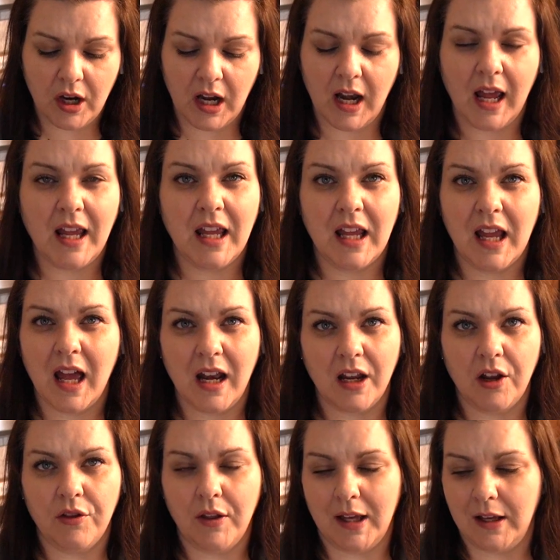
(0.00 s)
and I can kind of
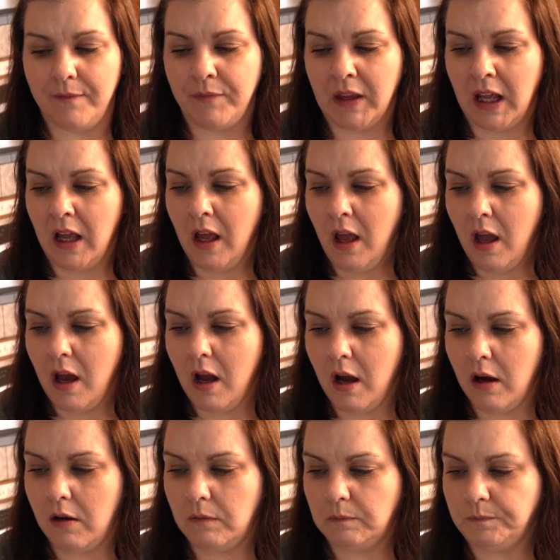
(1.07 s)
get that,
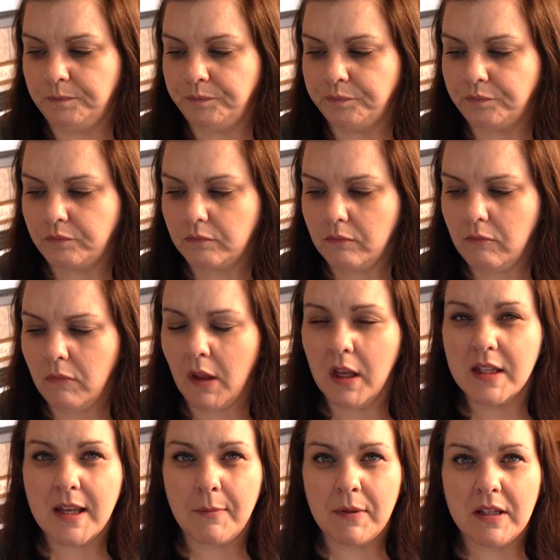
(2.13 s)
um,
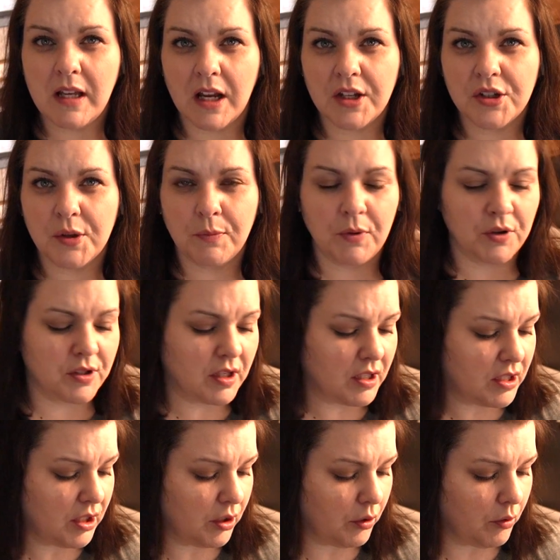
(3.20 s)
as I'm a texture person
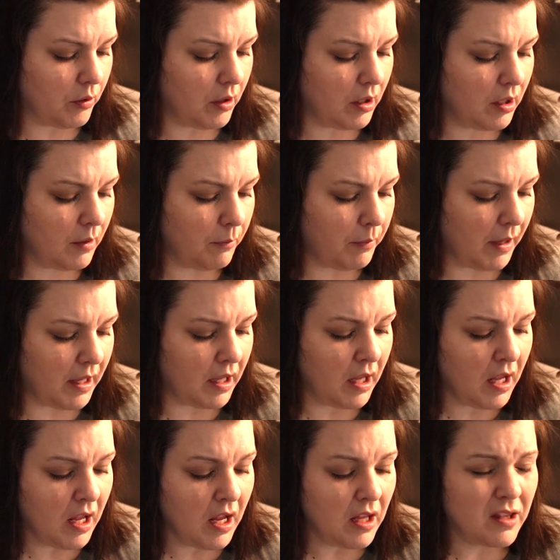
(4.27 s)
too. But
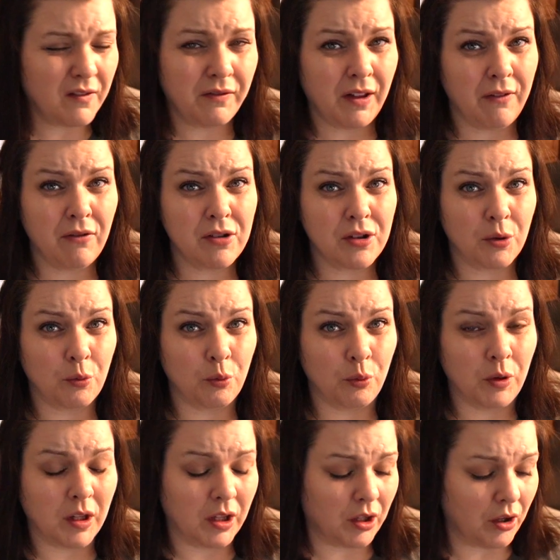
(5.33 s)
the flavors are
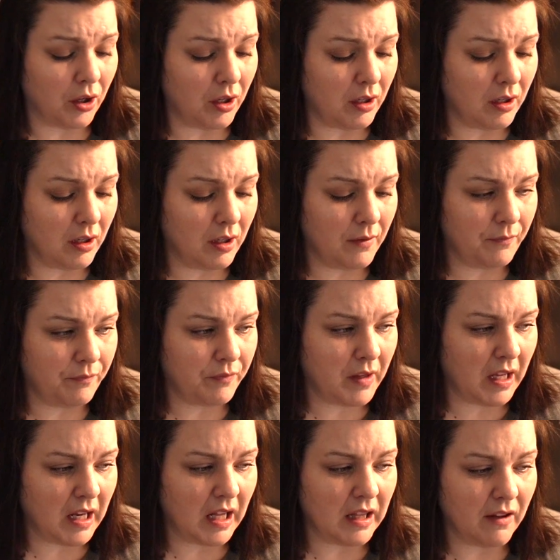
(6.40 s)
really good,
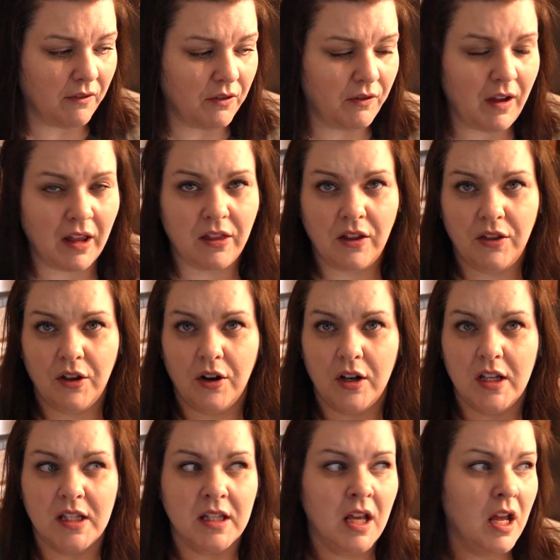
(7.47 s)
and I love the fact that there
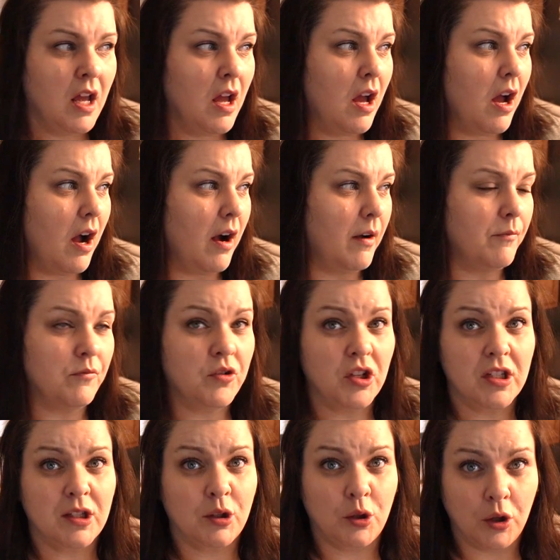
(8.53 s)
is um,
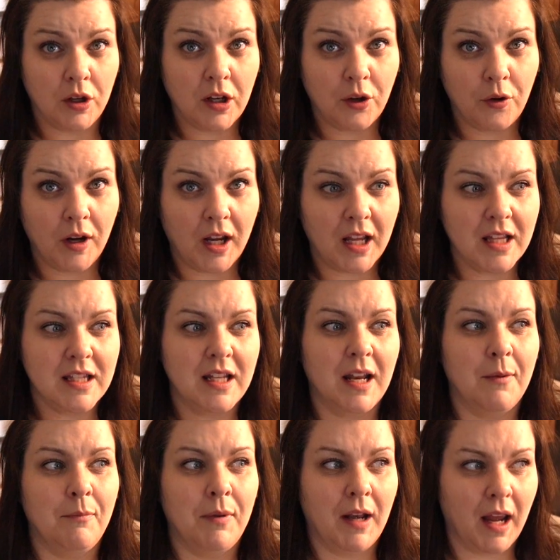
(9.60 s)
just good ingredients in
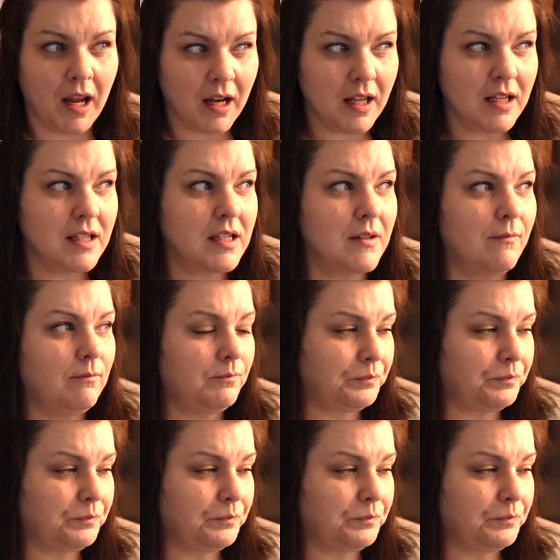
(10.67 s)
it. Bananas,